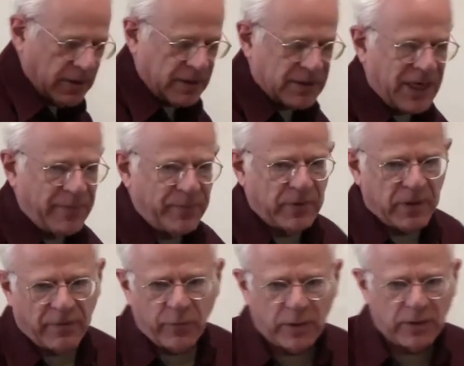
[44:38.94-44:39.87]

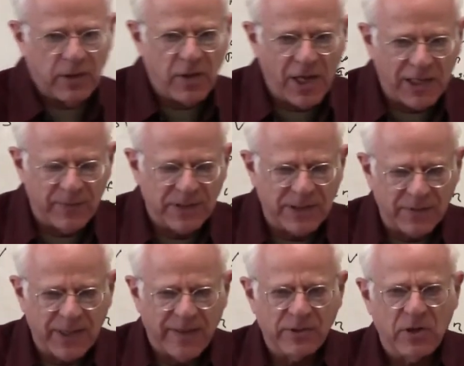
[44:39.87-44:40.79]
example of what economists
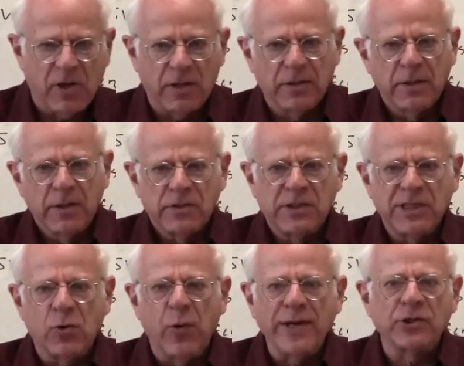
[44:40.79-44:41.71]
sometimes call
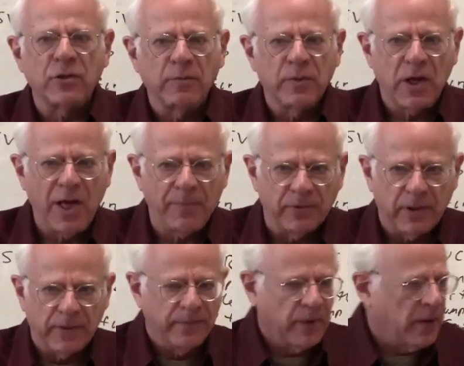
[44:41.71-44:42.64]
sequential
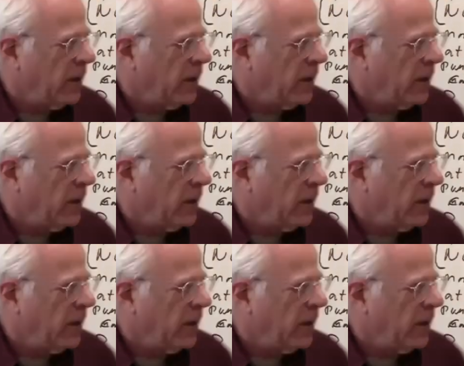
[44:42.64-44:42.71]
monopoly.